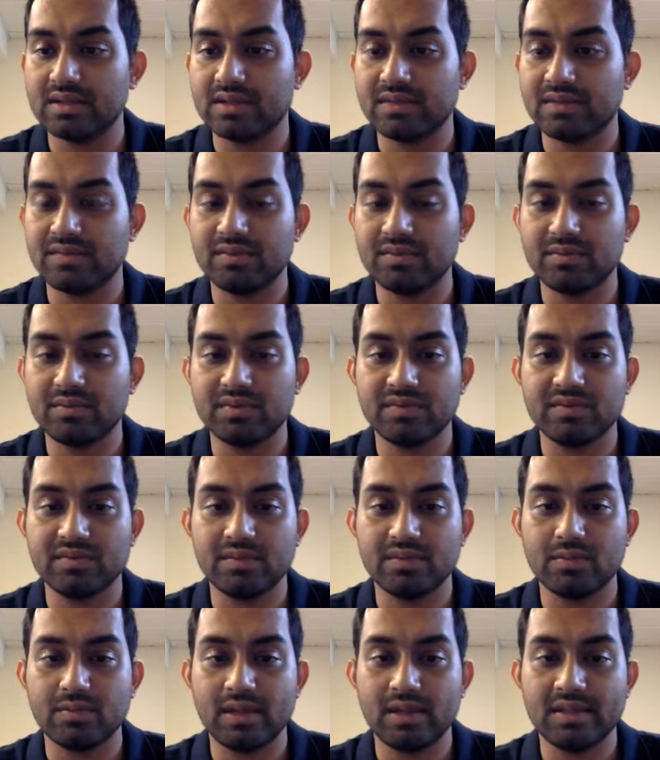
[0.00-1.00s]
If you move the
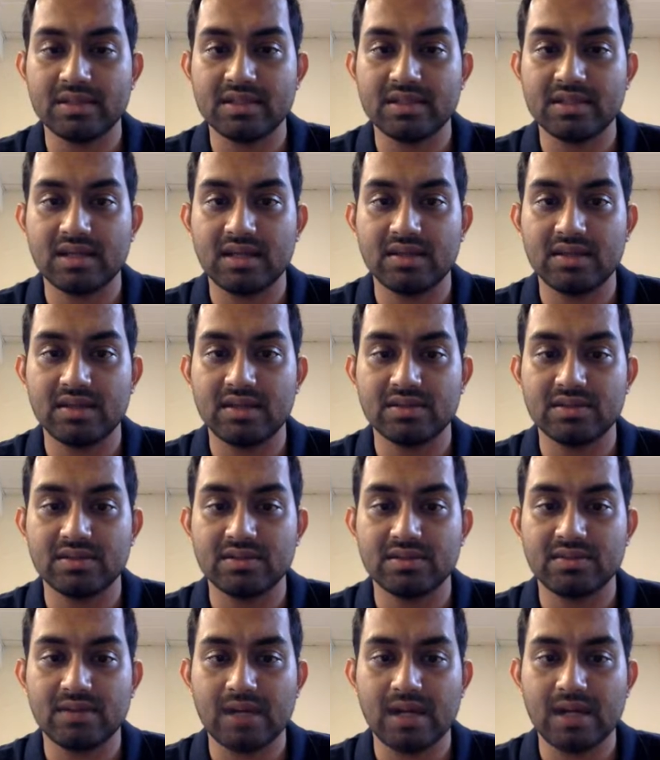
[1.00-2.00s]
white sliders to the
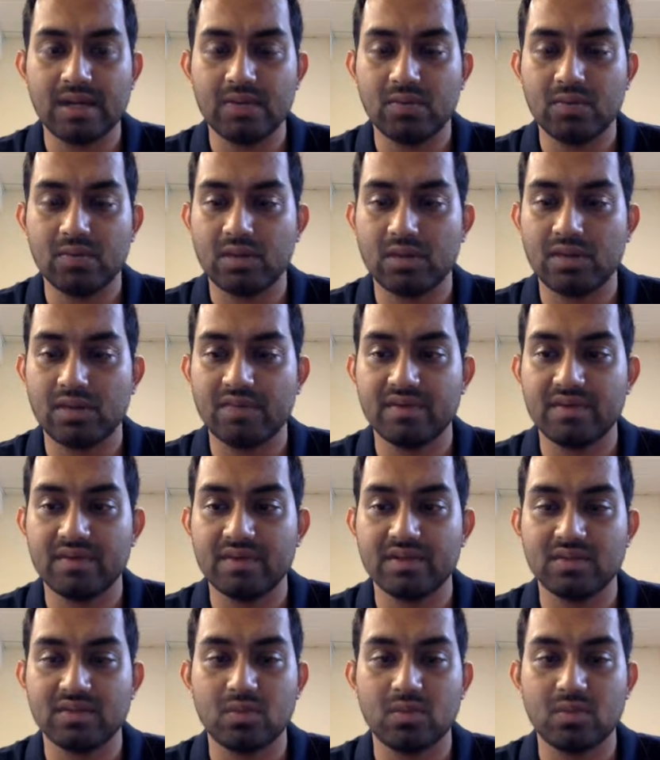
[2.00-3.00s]
right, whatever
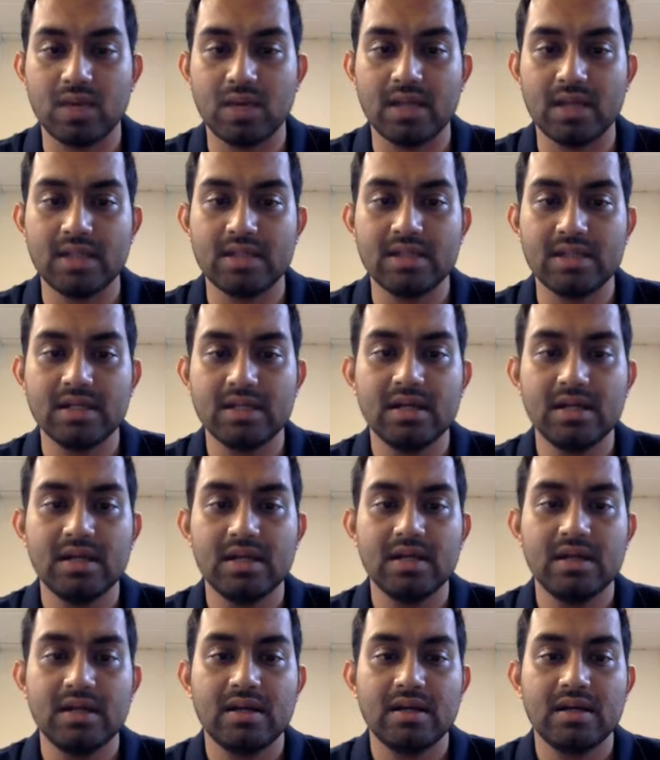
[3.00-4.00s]
is white
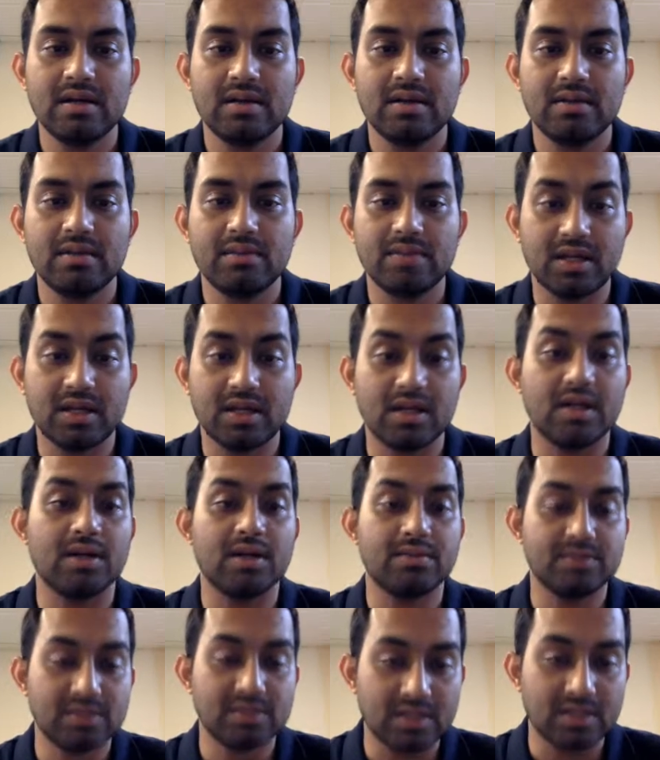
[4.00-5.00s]

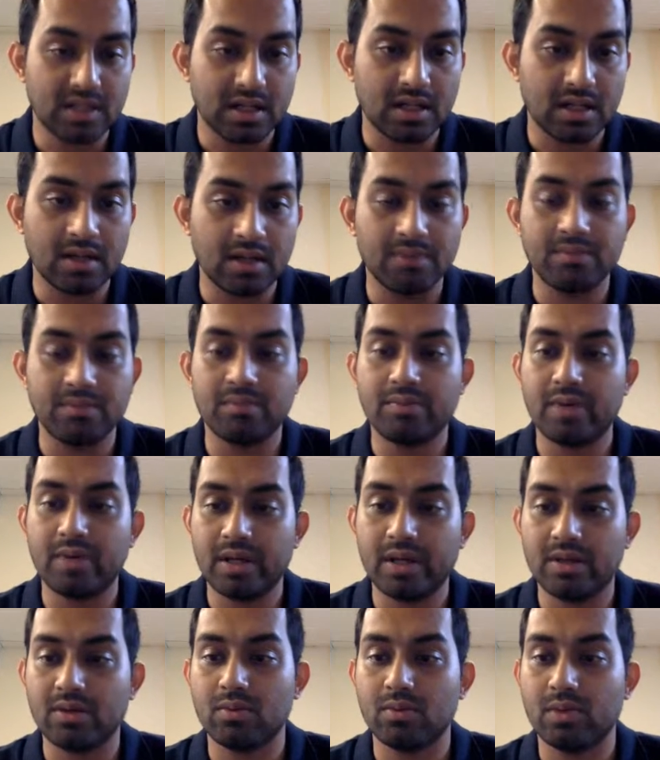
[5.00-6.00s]
becomes
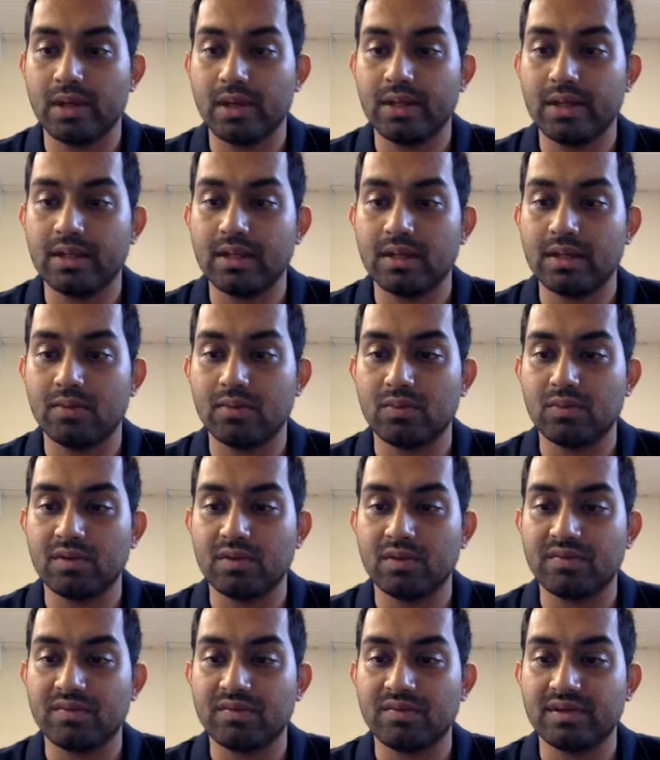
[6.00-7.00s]
brighter white, and
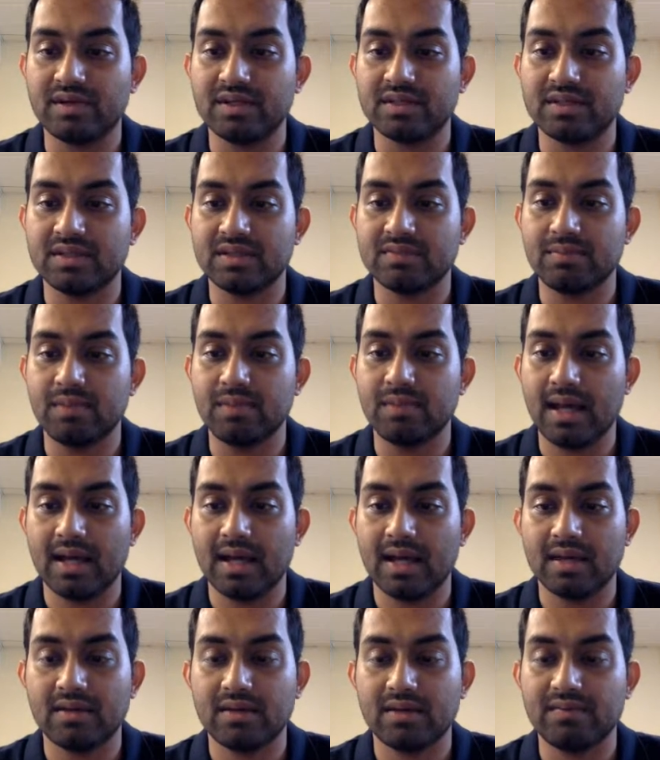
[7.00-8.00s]
whatever is
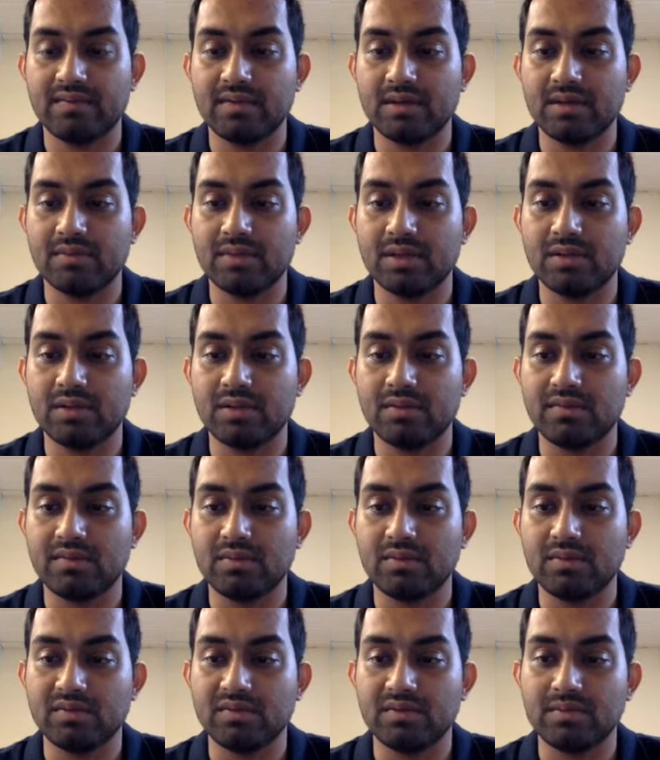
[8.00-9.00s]
black, if you
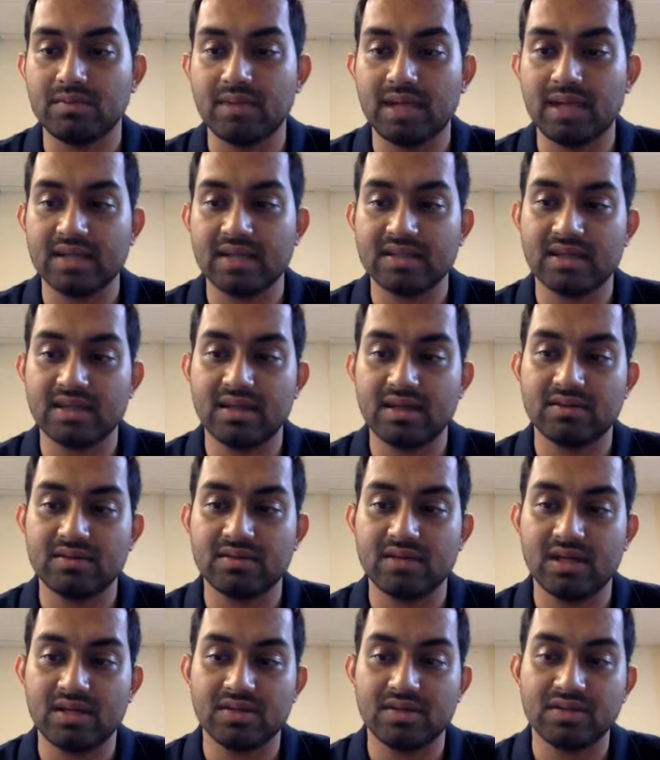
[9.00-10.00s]
move the black slider
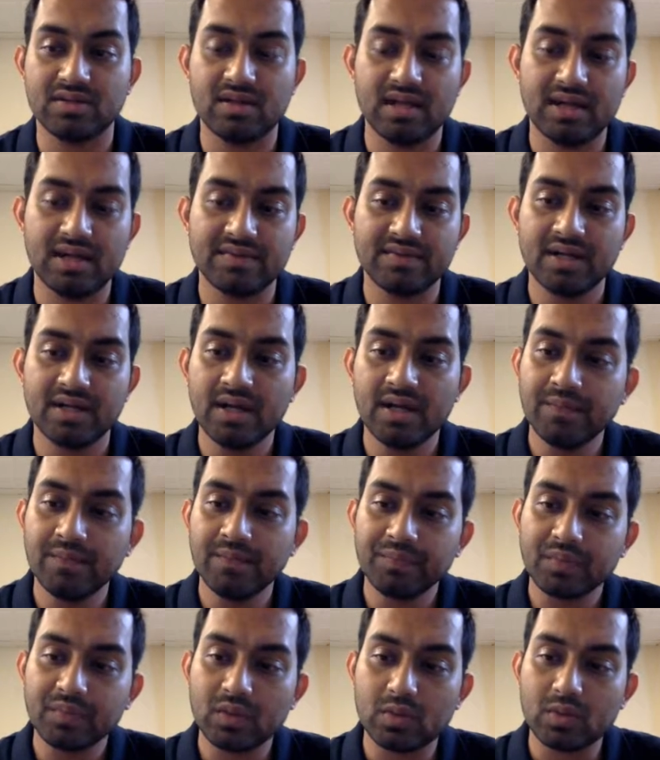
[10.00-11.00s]
to the left,
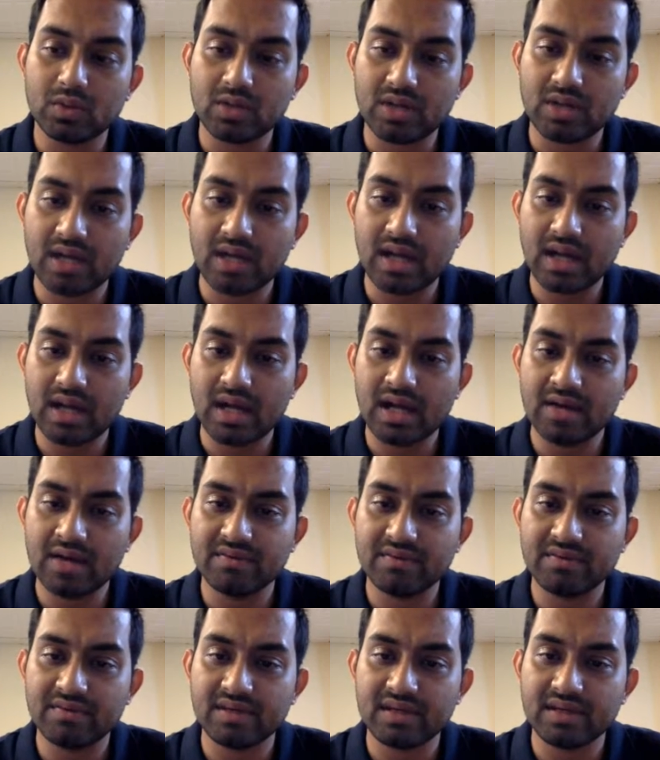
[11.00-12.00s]
what you
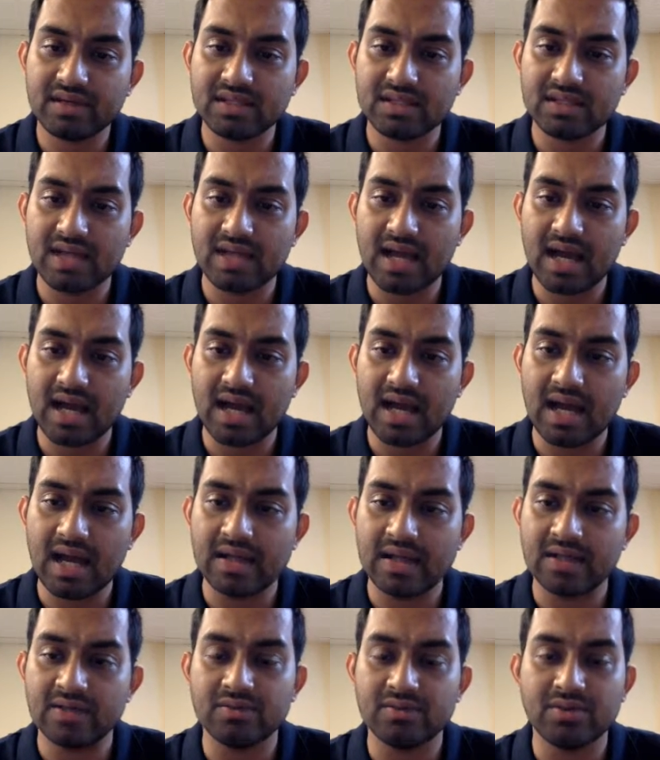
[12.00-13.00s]
have is
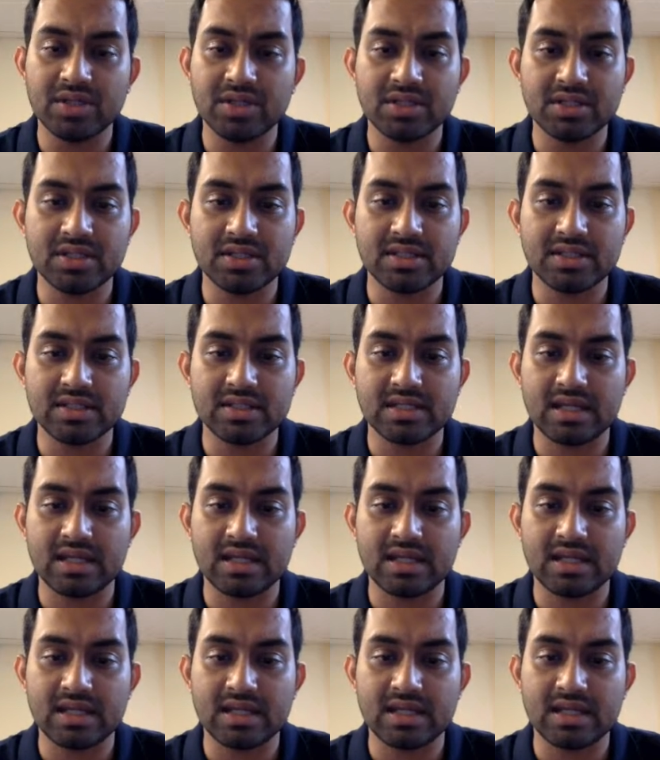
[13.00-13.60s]
added richness.